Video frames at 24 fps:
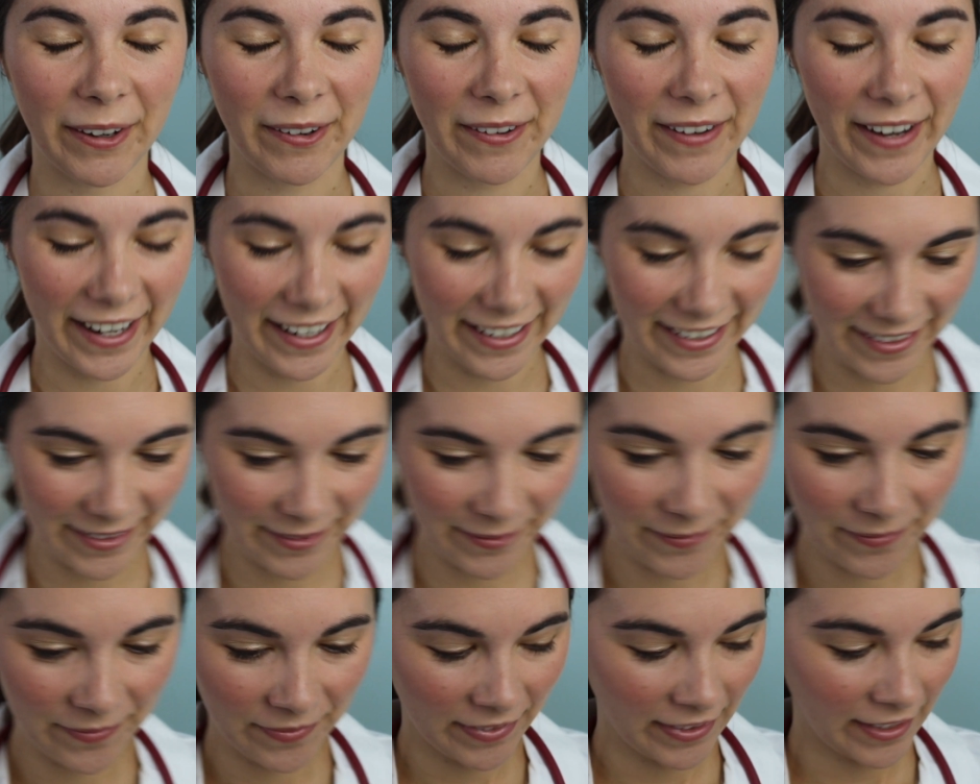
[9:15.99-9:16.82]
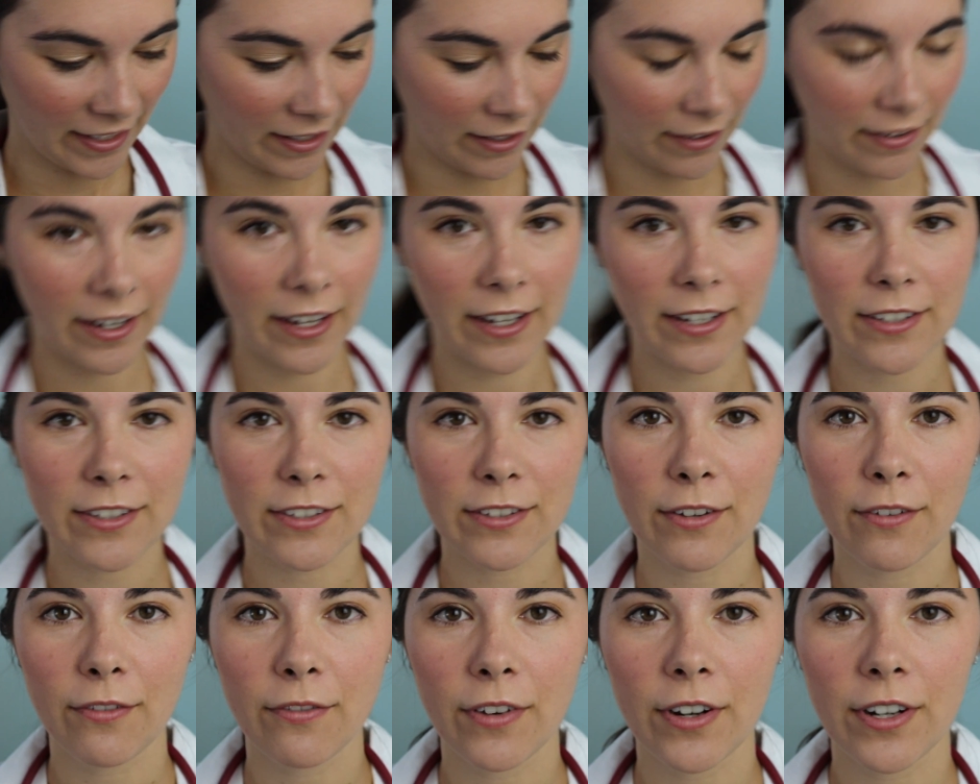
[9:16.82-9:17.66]
Alright. Okay,
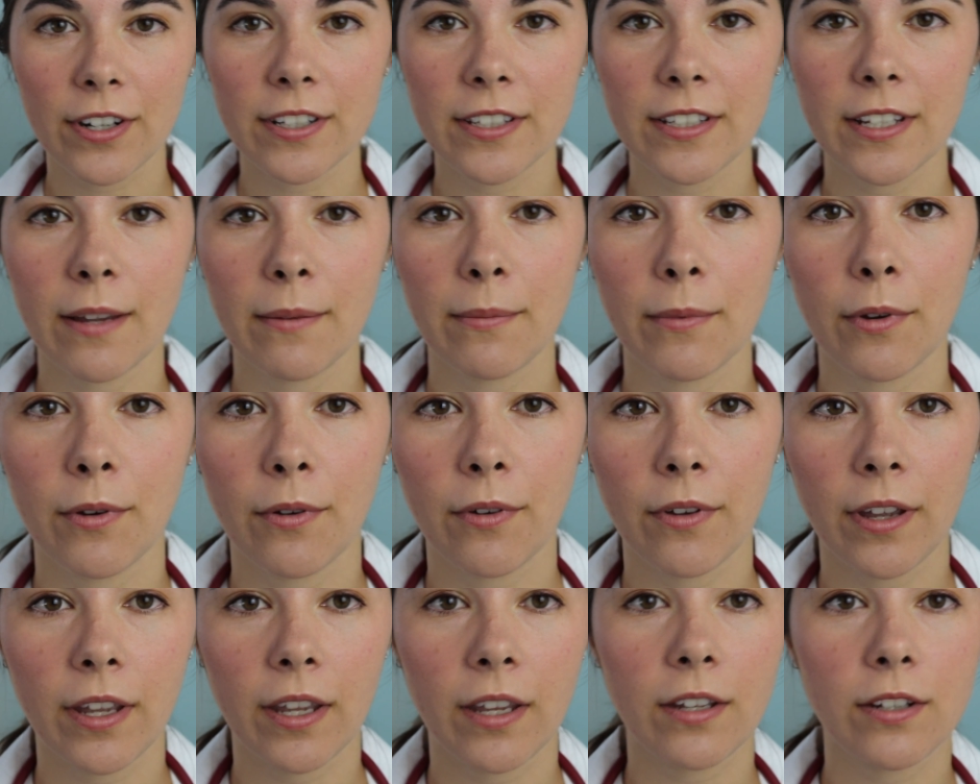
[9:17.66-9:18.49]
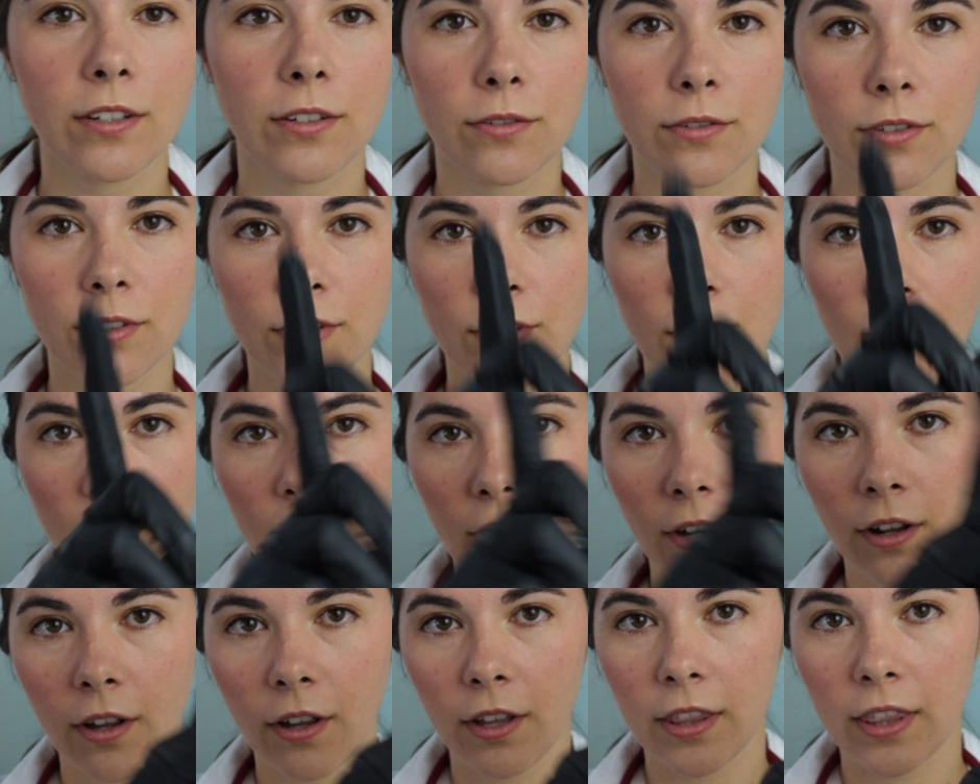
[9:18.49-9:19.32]
so first I'm going to
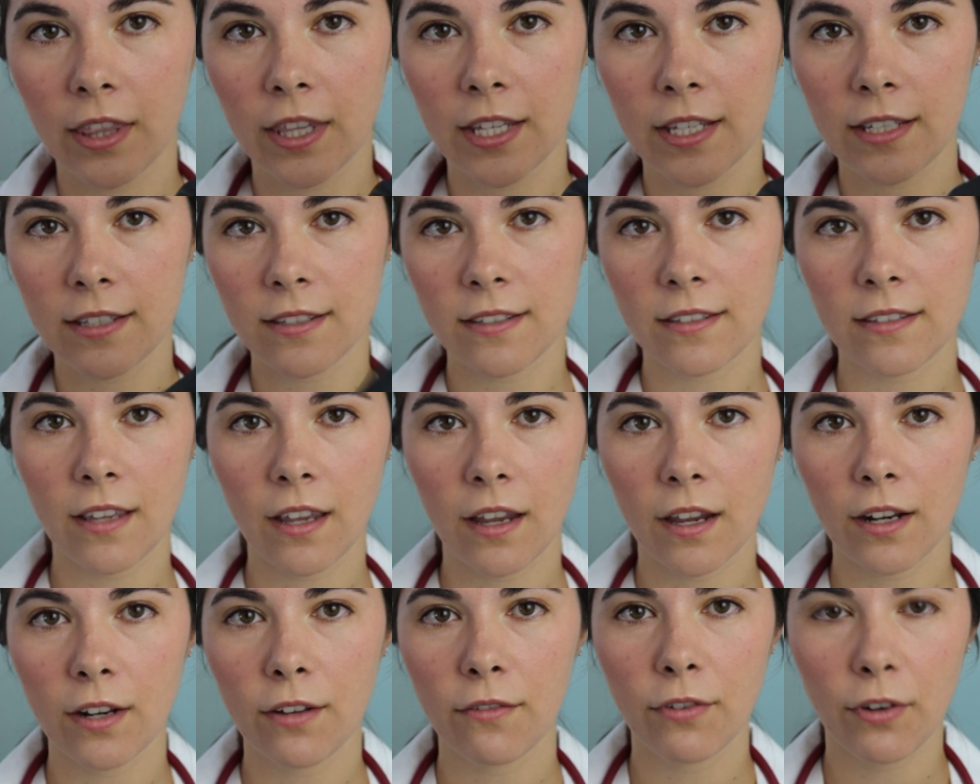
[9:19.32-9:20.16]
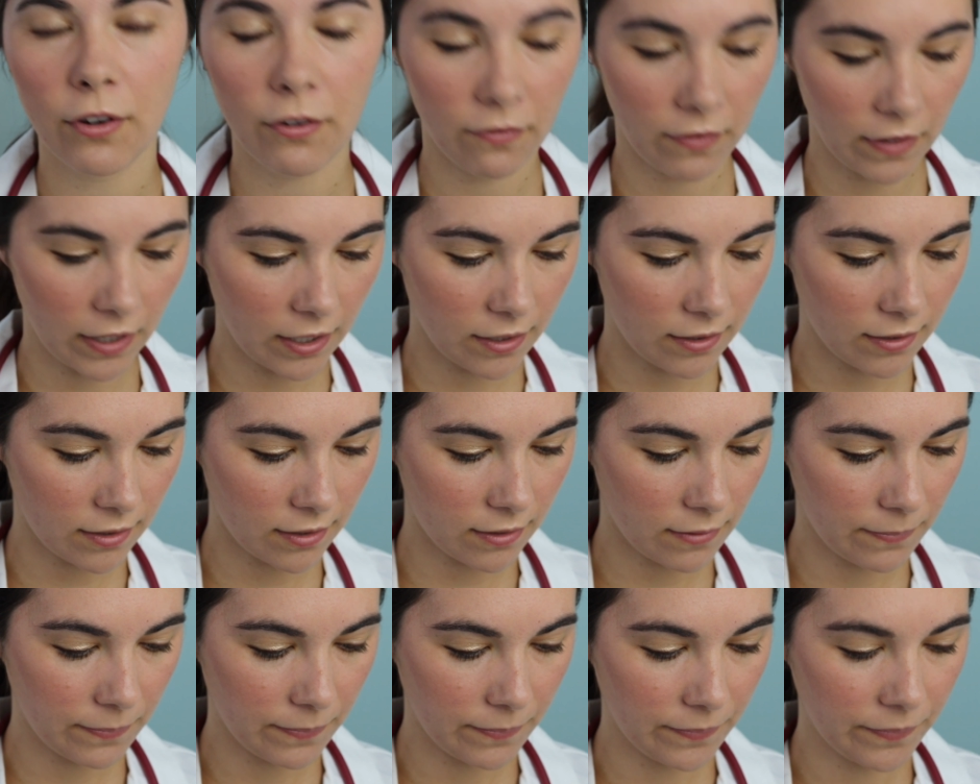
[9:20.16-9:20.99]
start on this side of your face.